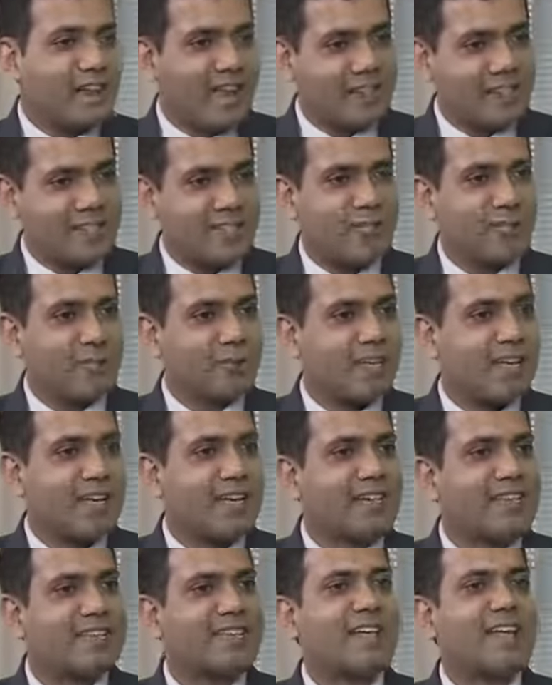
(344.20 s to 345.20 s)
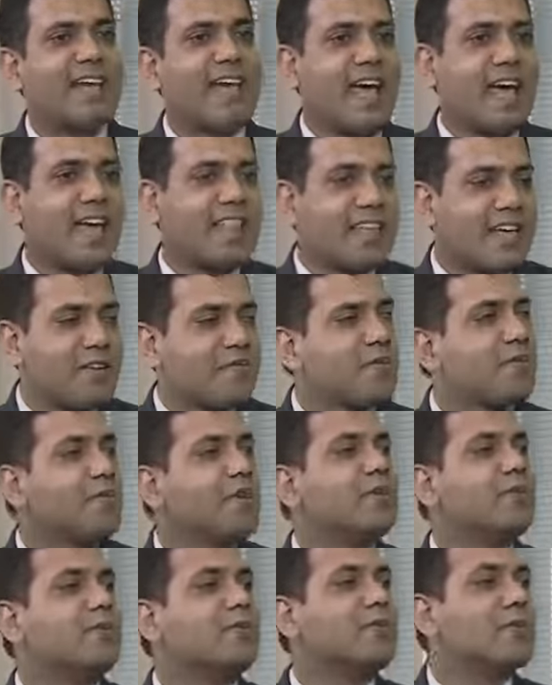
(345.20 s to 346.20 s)
Let us do this, and then
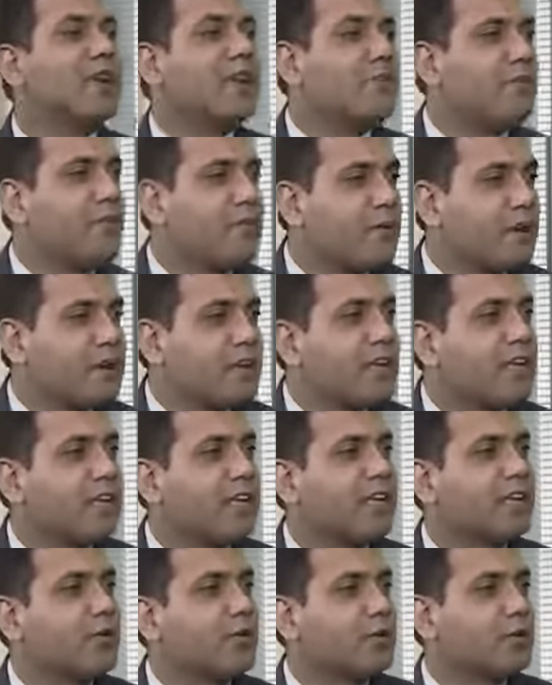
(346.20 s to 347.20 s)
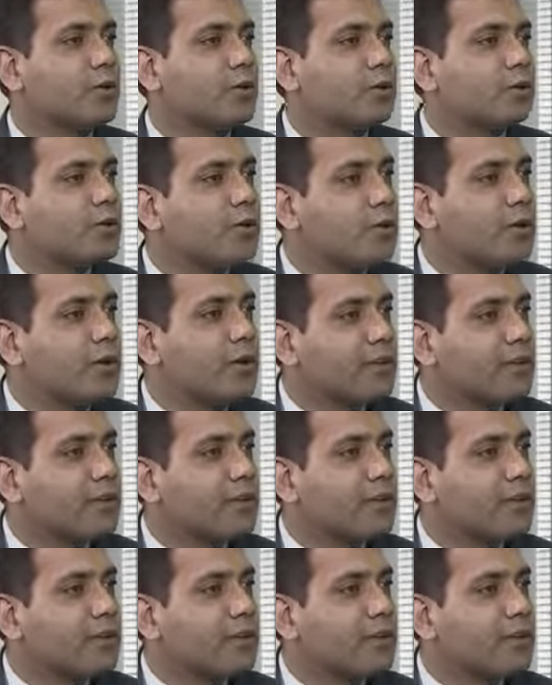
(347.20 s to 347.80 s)
you could do a